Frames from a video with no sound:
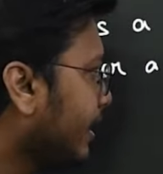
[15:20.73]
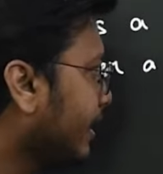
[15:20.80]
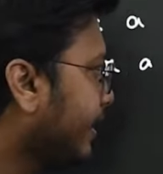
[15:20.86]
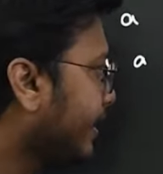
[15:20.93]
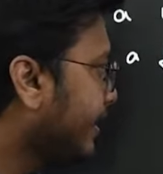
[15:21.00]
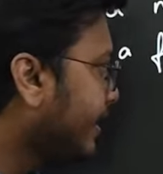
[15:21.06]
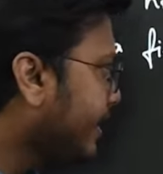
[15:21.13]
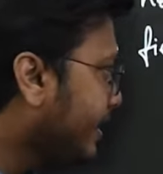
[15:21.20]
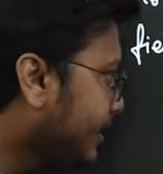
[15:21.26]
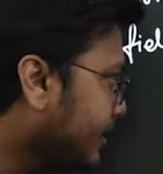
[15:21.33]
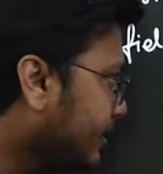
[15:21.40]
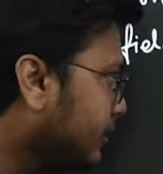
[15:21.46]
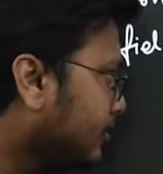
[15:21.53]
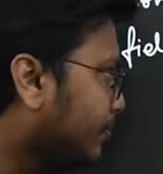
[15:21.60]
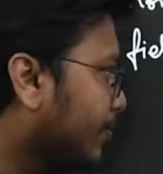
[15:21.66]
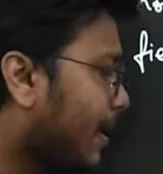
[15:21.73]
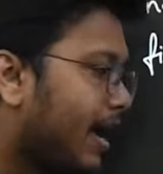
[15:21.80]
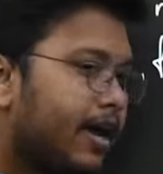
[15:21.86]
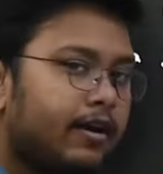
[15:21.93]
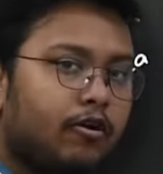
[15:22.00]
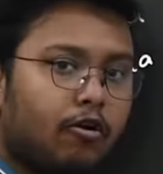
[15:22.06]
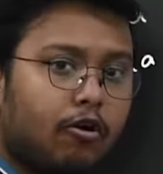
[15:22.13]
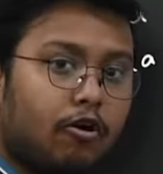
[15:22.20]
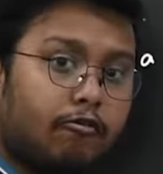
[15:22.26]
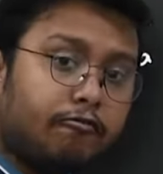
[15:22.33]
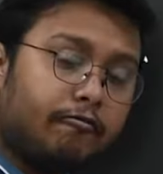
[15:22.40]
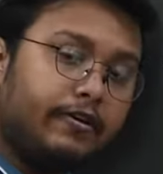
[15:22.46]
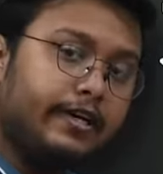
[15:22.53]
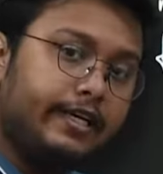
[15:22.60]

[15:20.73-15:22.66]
linear span of